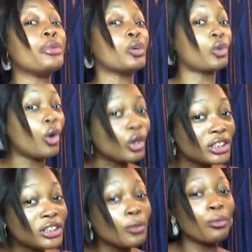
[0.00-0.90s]

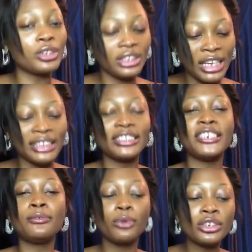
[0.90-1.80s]
because was that
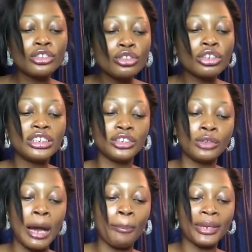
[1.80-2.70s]
he was not, you
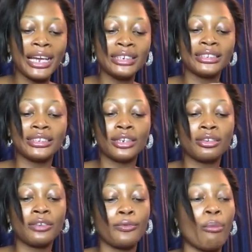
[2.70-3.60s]
know, applying in
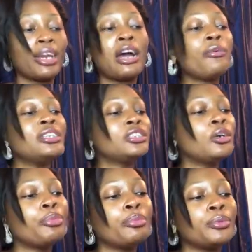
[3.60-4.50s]
circular form. And I always
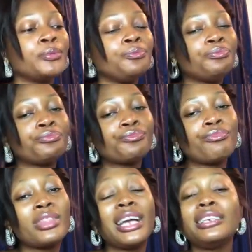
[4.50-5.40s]
tell people,
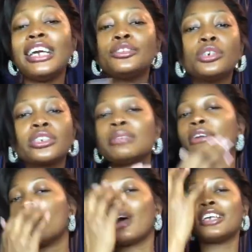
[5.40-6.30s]
there's no cream
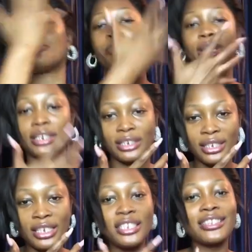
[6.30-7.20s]
that will go and spread
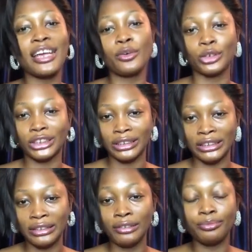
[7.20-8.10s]
inside your
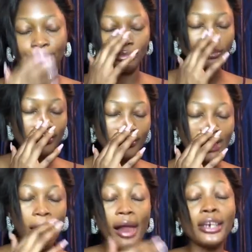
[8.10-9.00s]
skin.
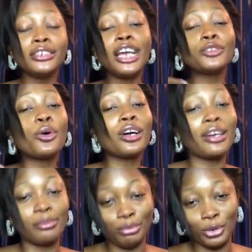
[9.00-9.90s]
That will
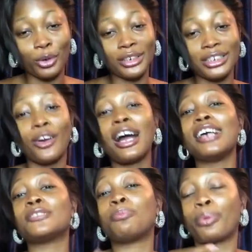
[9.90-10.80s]
go and
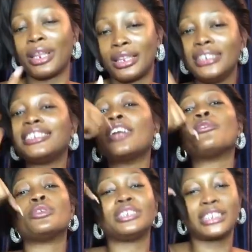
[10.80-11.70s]
spread inside
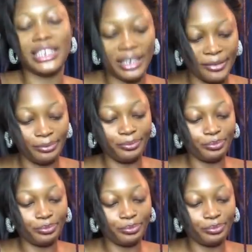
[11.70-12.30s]
of your skin.